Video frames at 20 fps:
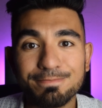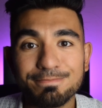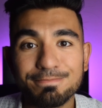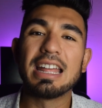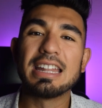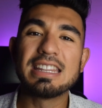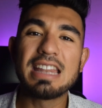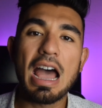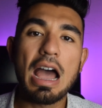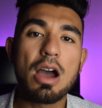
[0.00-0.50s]

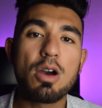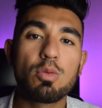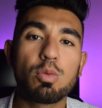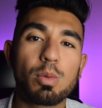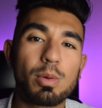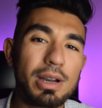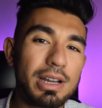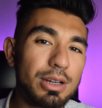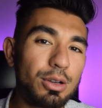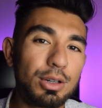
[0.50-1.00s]
And now
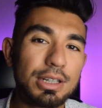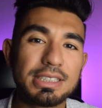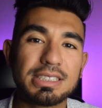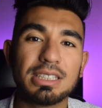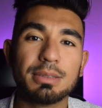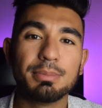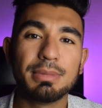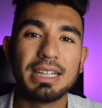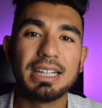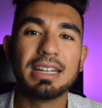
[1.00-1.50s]
we're going
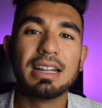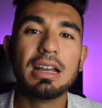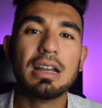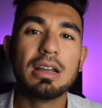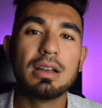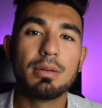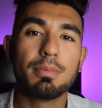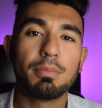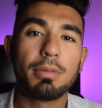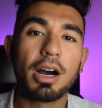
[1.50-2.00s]
to meet
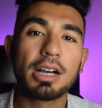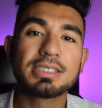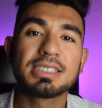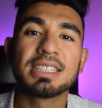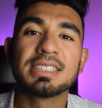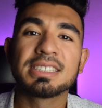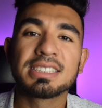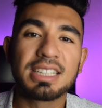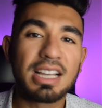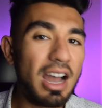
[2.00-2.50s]

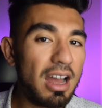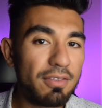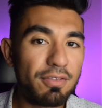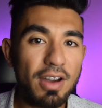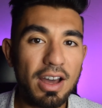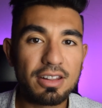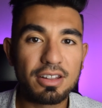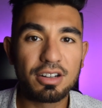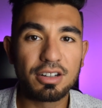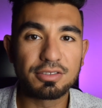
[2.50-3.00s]
Boston's
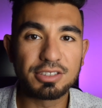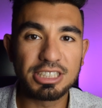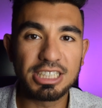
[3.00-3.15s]
godfather of